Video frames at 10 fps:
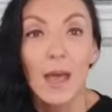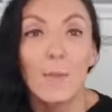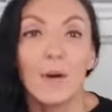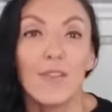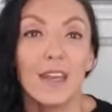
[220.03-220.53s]

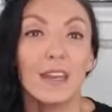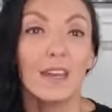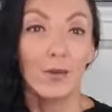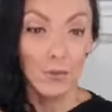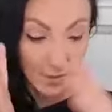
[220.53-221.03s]
But then,
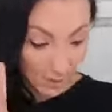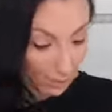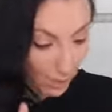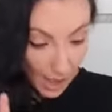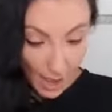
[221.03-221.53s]

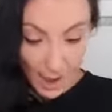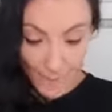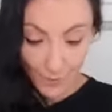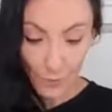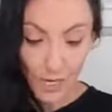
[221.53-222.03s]
so
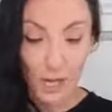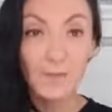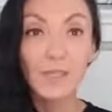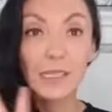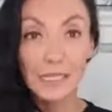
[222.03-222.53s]
when it comes
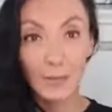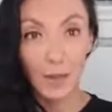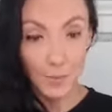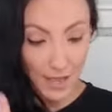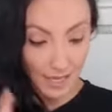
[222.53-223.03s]
to
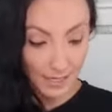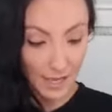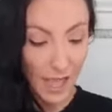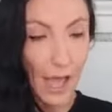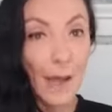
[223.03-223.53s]
supplement,
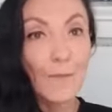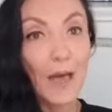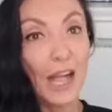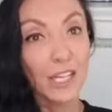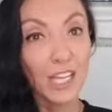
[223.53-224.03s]

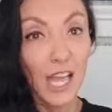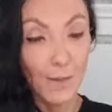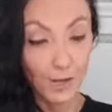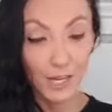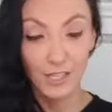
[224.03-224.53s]
actually
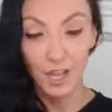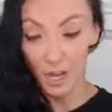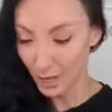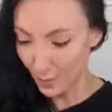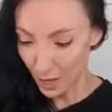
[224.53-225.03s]
I'm gonna
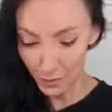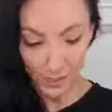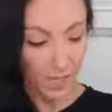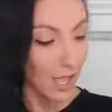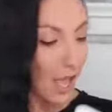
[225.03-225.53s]
talk
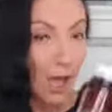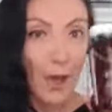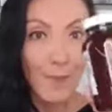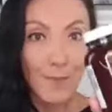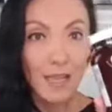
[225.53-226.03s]
about
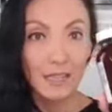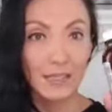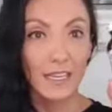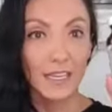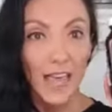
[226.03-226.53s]
Ben
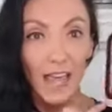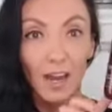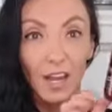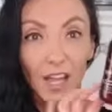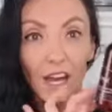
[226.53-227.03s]

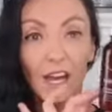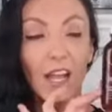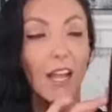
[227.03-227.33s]
Skincare here.